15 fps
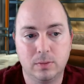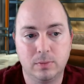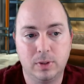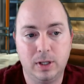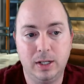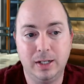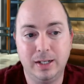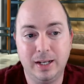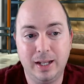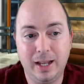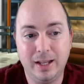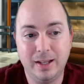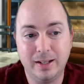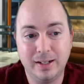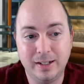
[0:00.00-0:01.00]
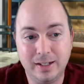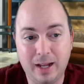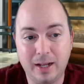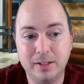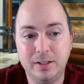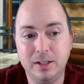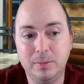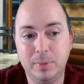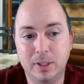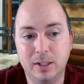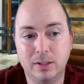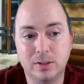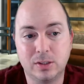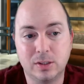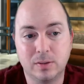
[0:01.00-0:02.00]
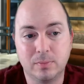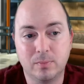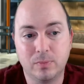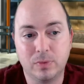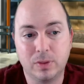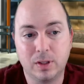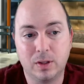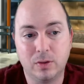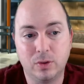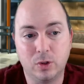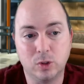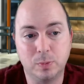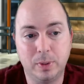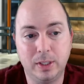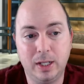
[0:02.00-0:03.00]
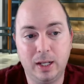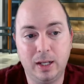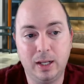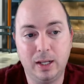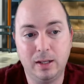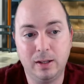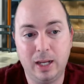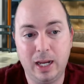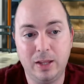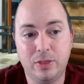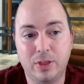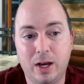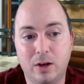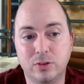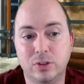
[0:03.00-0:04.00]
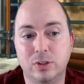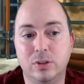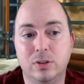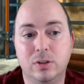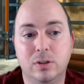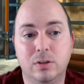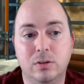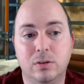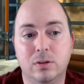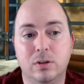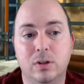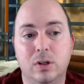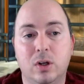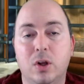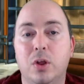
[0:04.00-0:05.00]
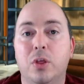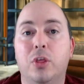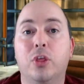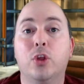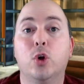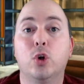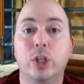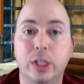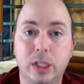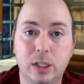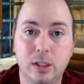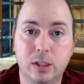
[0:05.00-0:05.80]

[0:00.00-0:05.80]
And in 19 minutes, there's been 8,030